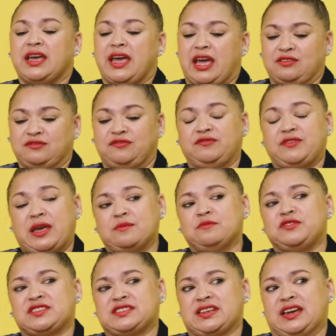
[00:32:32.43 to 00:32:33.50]
and
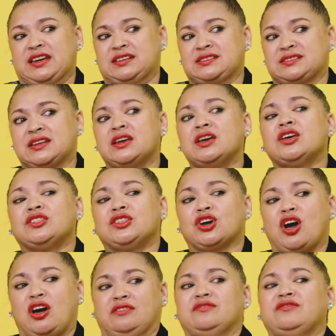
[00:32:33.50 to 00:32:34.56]
emphasize the
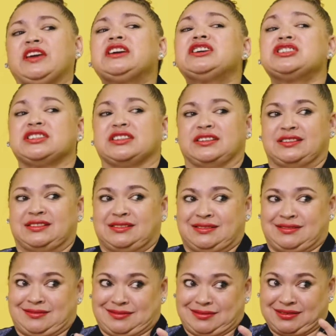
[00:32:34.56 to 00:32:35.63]
conviction,
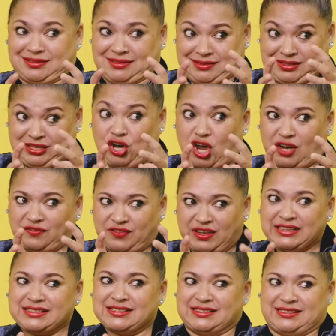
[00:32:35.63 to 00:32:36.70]
the
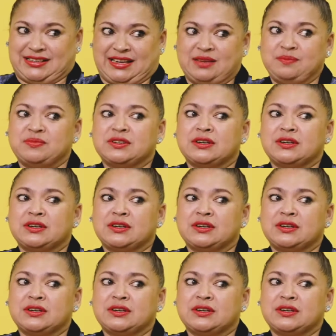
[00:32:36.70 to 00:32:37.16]
convicted rape.